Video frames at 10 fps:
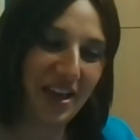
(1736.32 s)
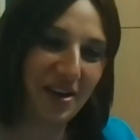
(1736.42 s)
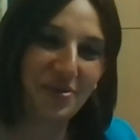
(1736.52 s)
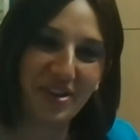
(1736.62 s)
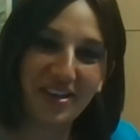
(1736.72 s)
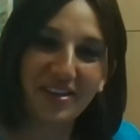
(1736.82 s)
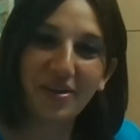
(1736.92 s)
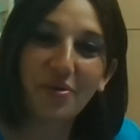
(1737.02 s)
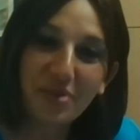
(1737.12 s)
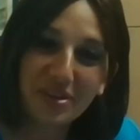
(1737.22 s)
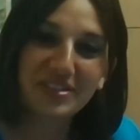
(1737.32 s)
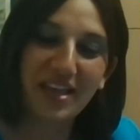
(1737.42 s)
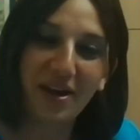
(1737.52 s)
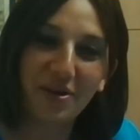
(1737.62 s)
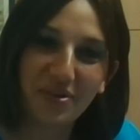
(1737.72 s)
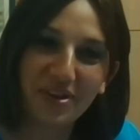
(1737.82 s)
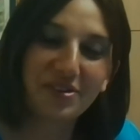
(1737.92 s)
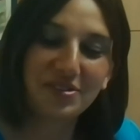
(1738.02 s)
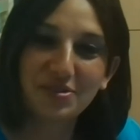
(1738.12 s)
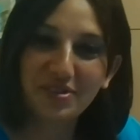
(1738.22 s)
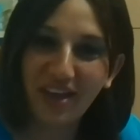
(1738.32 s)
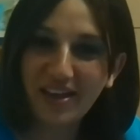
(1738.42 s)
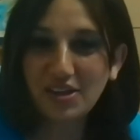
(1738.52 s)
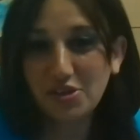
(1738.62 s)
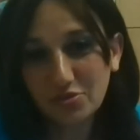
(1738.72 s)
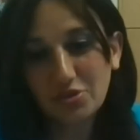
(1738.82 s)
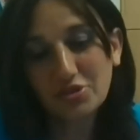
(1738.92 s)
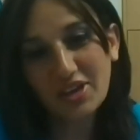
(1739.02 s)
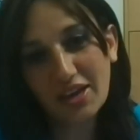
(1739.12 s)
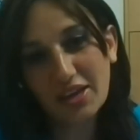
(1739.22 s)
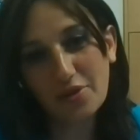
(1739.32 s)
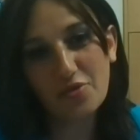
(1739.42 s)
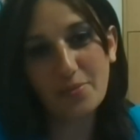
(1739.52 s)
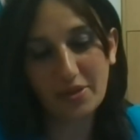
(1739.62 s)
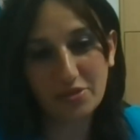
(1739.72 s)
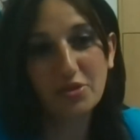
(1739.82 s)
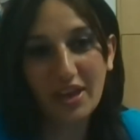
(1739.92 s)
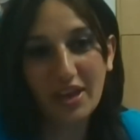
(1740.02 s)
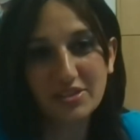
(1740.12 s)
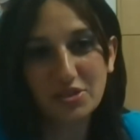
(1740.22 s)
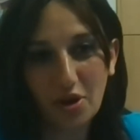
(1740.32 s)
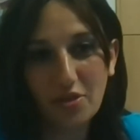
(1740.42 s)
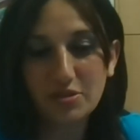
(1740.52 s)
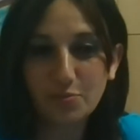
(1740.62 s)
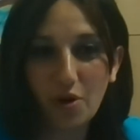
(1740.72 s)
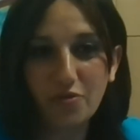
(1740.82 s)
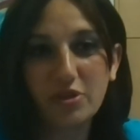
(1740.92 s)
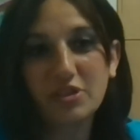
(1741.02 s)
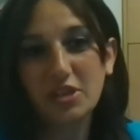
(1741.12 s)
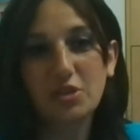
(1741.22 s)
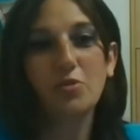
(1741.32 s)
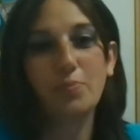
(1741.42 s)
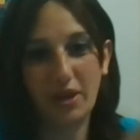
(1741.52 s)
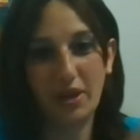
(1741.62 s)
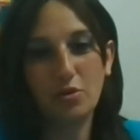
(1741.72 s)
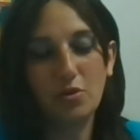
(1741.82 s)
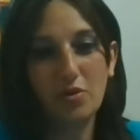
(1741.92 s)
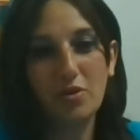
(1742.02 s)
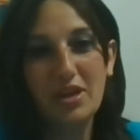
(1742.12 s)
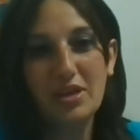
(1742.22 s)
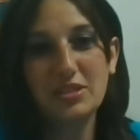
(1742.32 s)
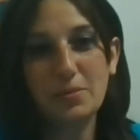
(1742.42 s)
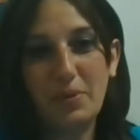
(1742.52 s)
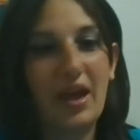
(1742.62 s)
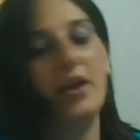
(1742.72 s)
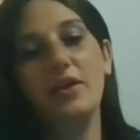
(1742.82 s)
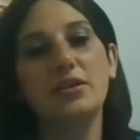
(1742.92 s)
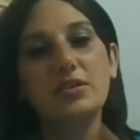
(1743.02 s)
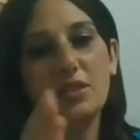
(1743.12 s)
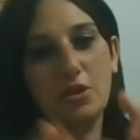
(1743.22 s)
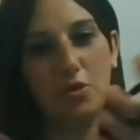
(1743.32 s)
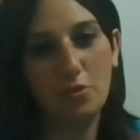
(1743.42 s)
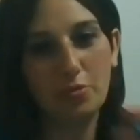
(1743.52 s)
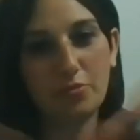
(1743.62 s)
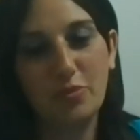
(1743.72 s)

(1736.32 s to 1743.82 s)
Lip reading: salary, because you take every month. You get, this profit, and you pay your suppliers and you